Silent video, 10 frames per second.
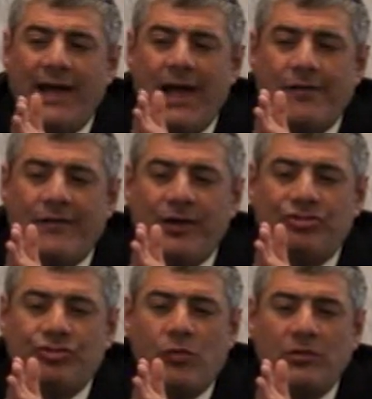Every
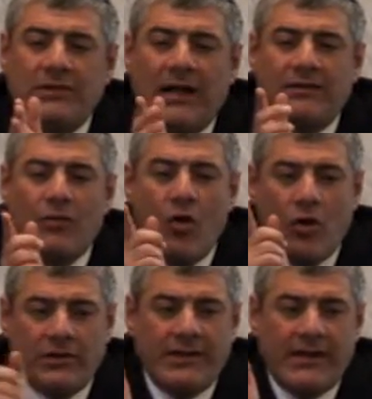shul that
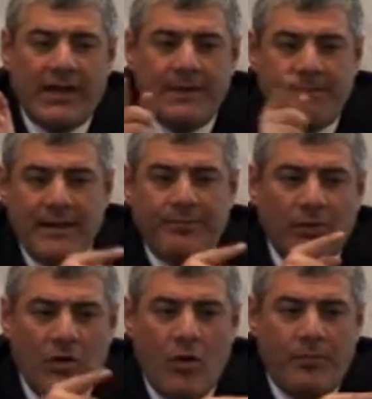ordinary
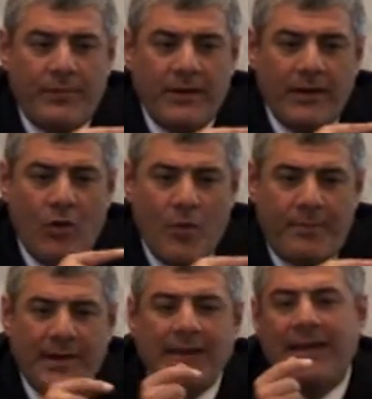people open,
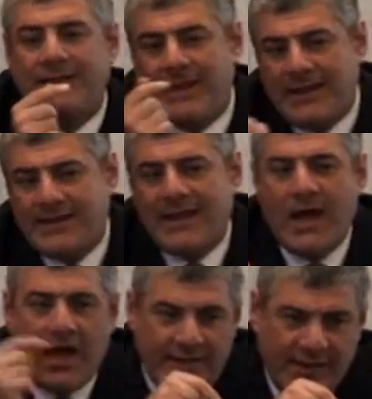open and then they
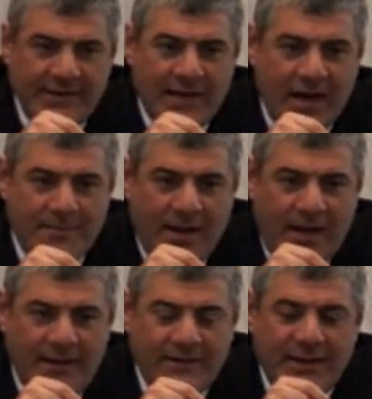hire the
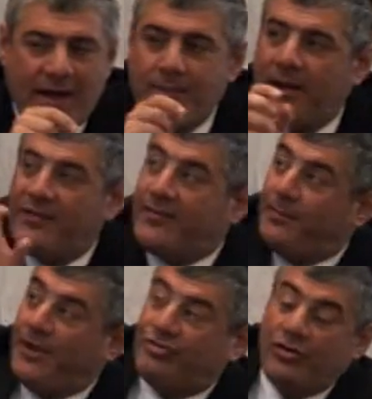rabbi, the rabbi is a
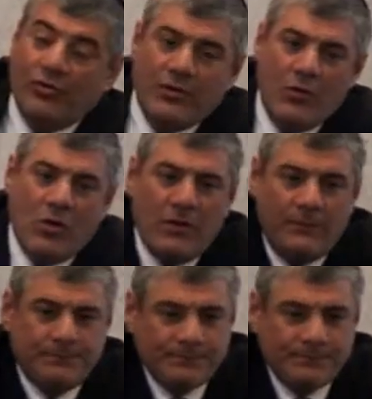picture on the wall.